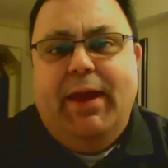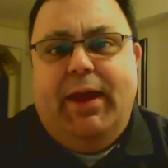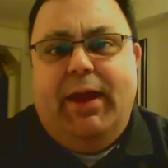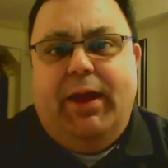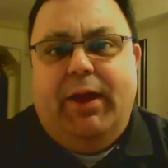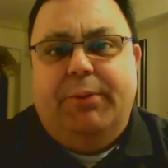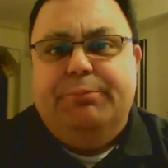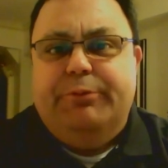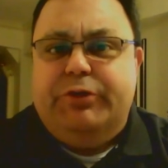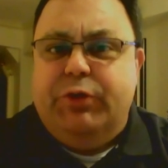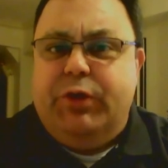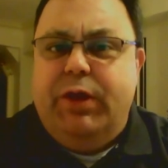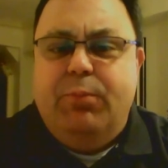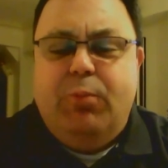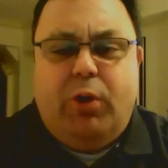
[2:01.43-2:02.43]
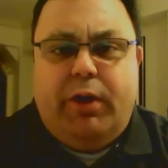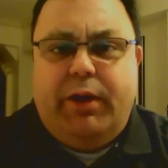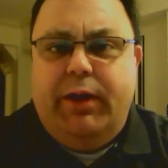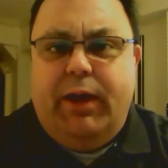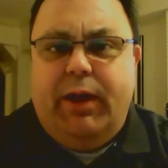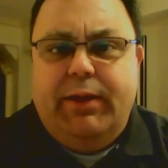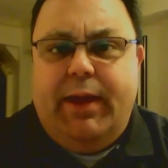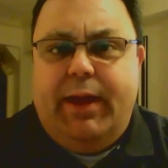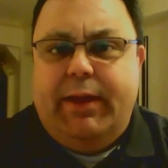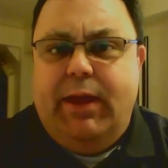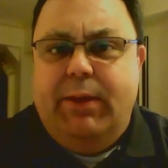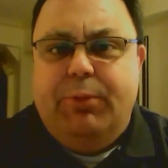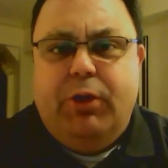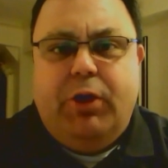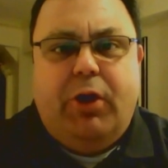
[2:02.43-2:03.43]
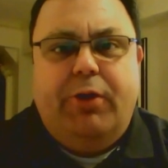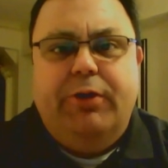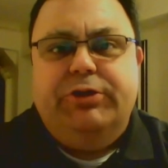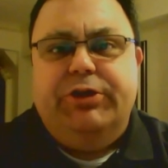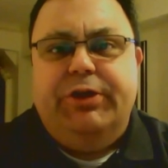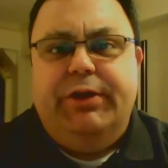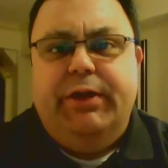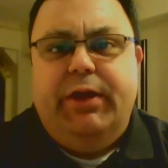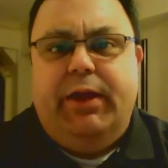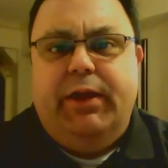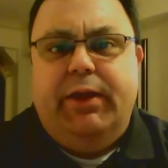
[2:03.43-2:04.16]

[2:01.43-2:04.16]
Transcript: So keep working that. Keep encouraging